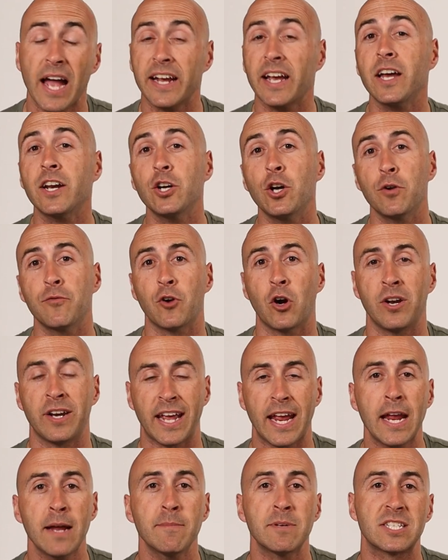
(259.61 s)
I got it over
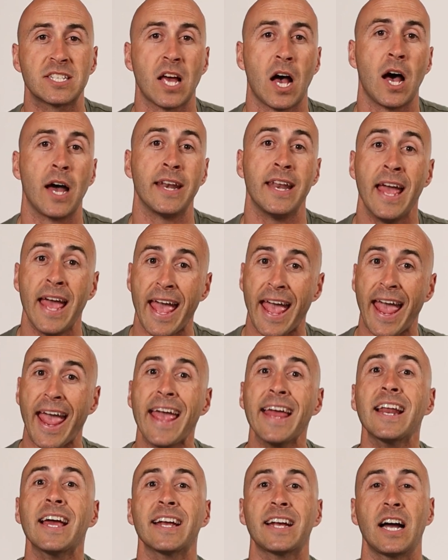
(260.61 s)
on Amazon
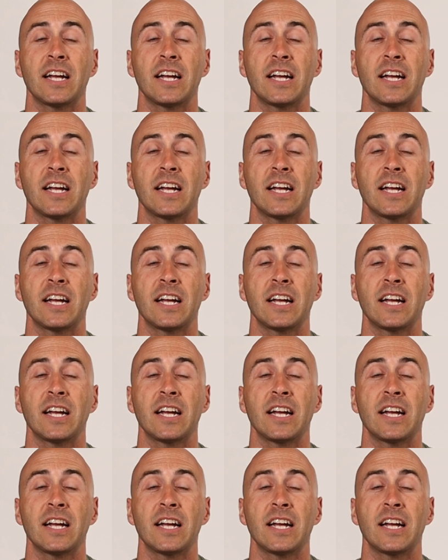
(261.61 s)
and I